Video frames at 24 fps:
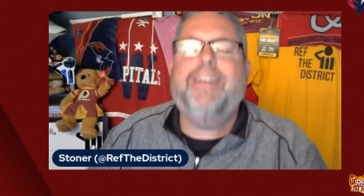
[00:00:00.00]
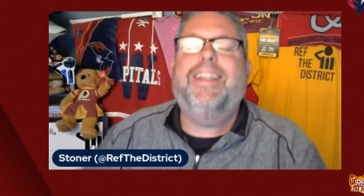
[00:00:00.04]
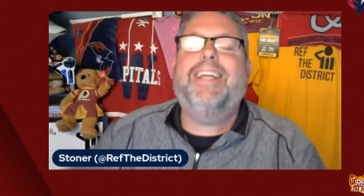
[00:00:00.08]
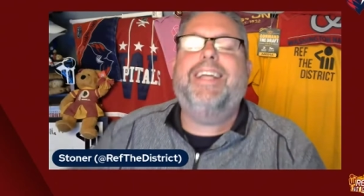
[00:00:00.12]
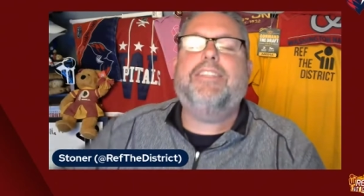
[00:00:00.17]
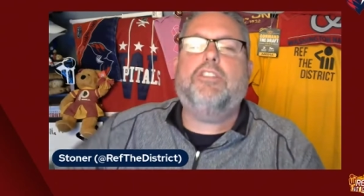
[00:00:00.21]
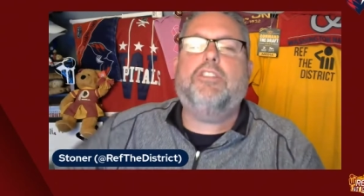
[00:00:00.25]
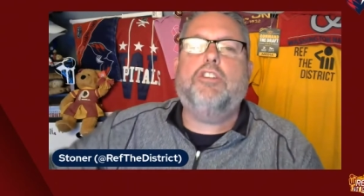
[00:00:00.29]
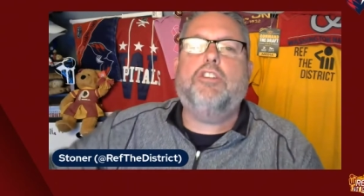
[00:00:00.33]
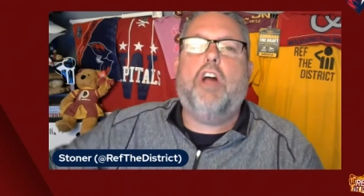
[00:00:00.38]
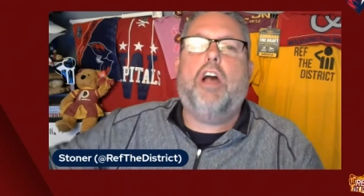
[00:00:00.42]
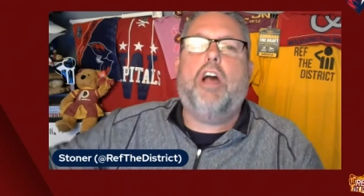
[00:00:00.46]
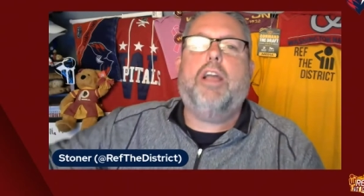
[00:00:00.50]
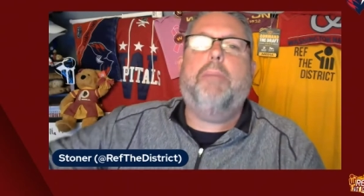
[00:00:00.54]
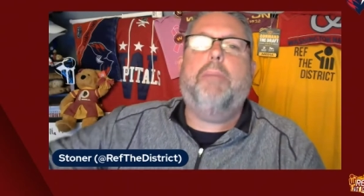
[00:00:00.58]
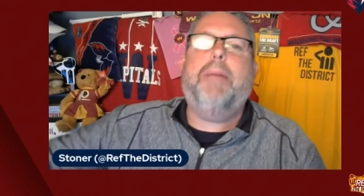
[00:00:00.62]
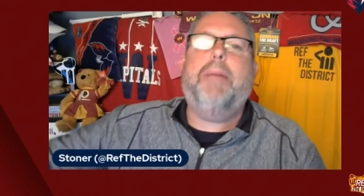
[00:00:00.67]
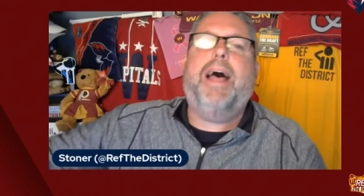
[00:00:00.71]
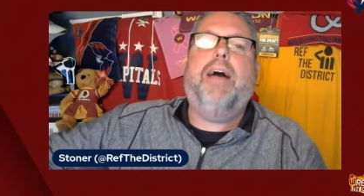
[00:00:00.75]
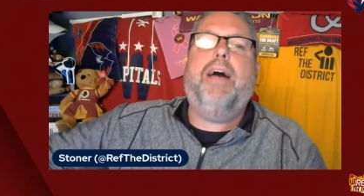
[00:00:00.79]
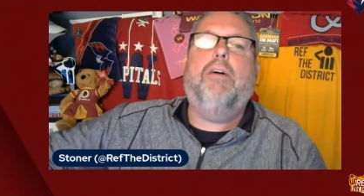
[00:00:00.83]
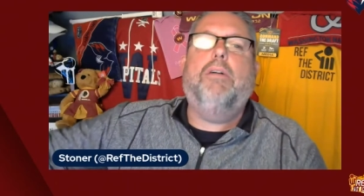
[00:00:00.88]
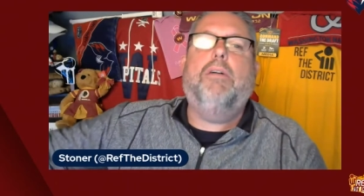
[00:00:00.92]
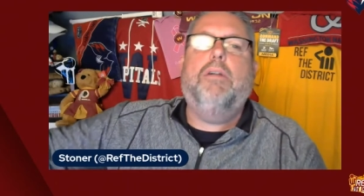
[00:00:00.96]
Let's talk
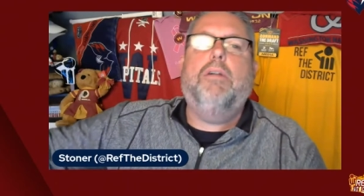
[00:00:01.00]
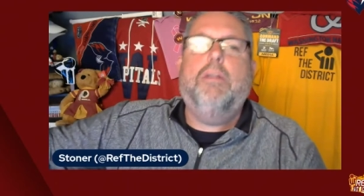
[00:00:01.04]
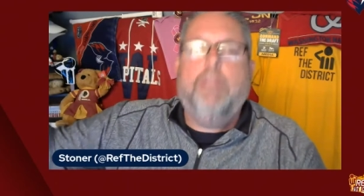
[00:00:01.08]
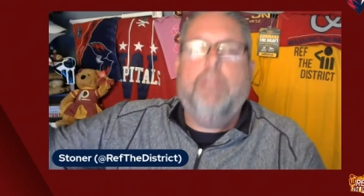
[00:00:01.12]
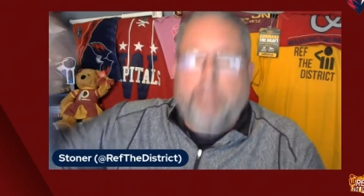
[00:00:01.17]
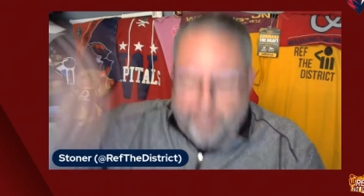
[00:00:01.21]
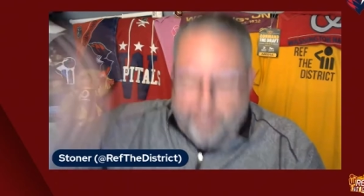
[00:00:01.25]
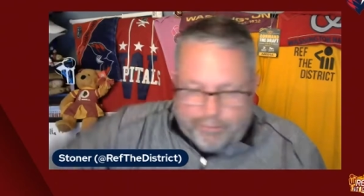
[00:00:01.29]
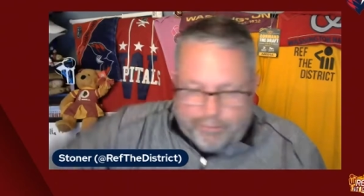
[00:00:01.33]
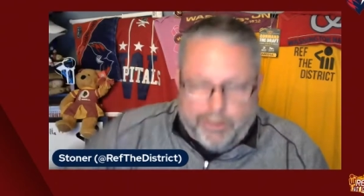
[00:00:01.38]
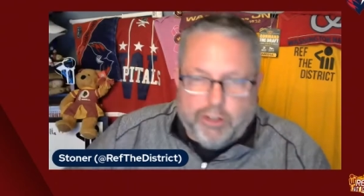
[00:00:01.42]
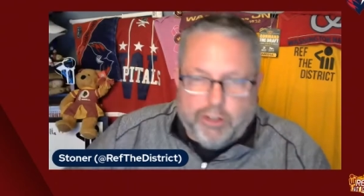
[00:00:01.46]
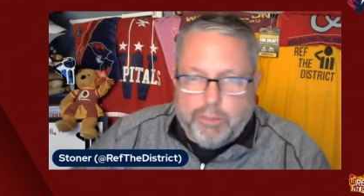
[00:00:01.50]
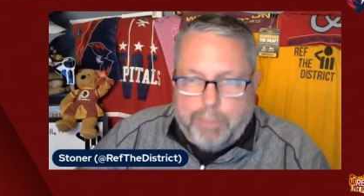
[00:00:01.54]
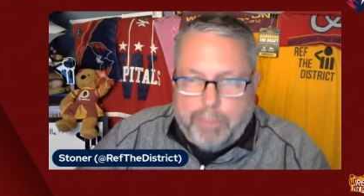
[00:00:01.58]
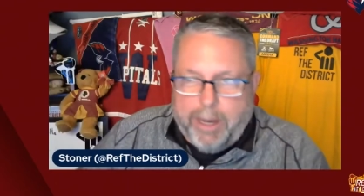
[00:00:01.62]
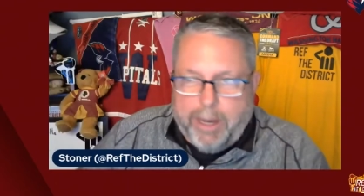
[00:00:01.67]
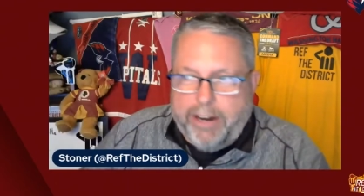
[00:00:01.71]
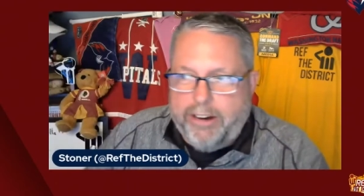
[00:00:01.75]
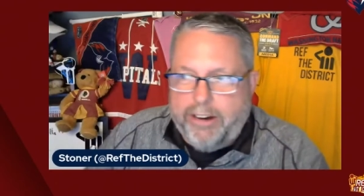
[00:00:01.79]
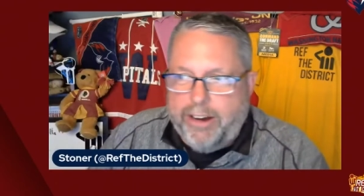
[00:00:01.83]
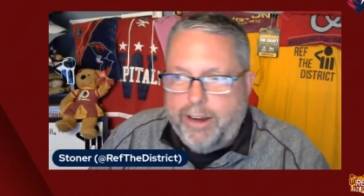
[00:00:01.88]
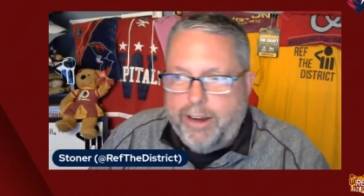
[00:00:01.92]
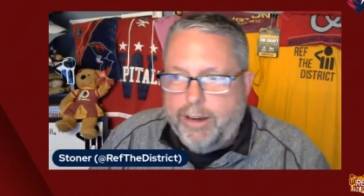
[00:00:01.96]
about the first
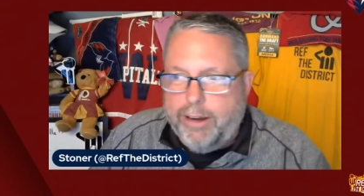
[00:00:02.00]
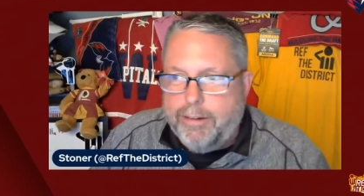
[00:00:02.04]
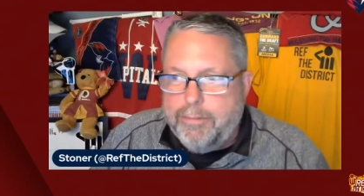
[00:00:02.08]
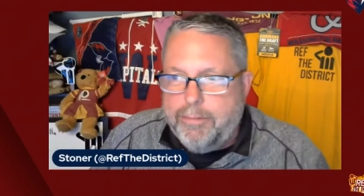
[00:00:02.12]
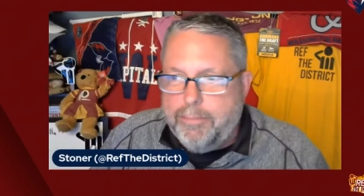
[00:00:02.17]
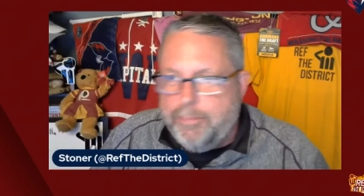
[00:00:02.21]
period.